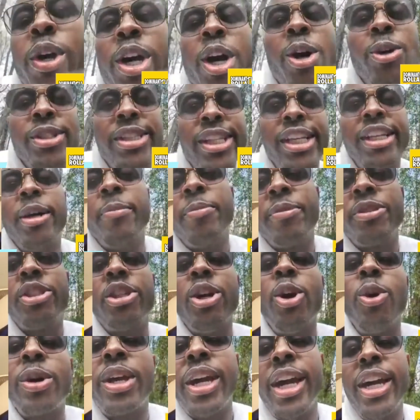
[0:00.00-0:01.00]
going to set up a
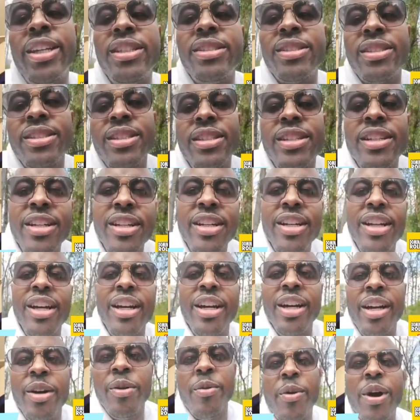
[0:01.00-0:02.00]
showcase. Well,